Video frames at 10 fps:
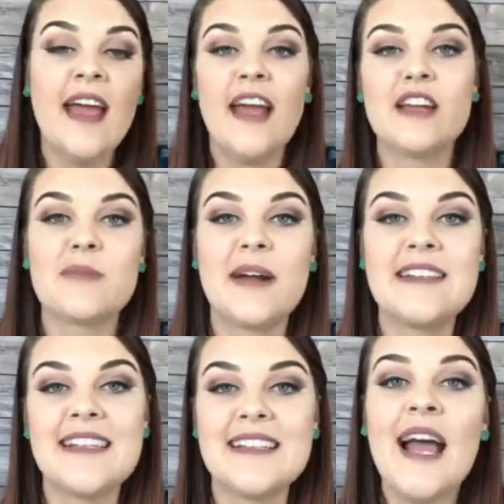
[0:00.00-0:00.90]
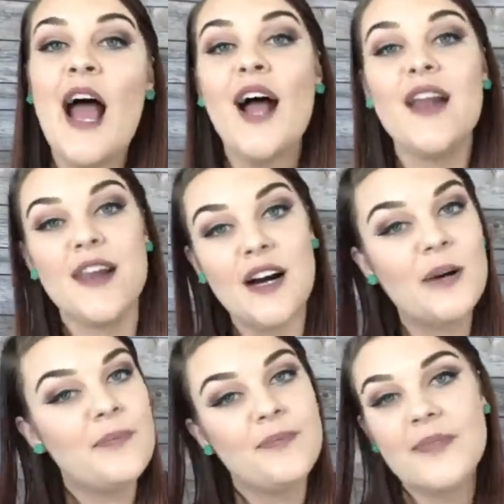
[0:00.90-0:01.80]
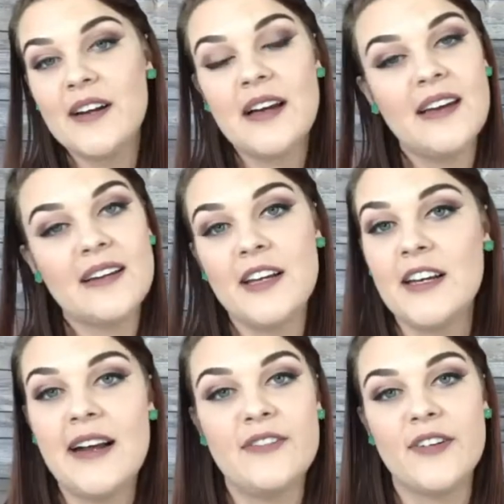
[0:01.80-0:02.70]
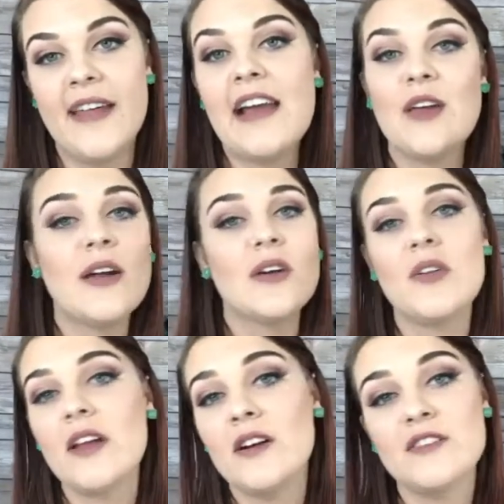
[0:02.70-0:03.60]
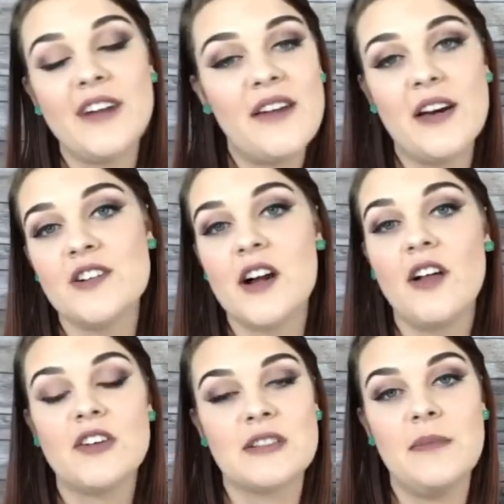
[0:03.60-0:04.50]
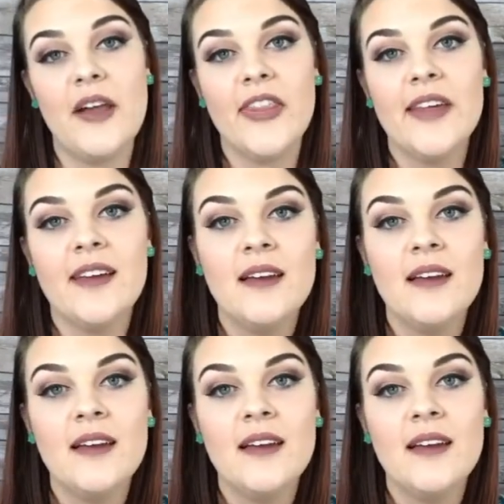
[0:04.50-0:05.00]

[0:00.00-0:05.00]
And your brain says, no, you're not good enough for that. You can only earn $500 a month.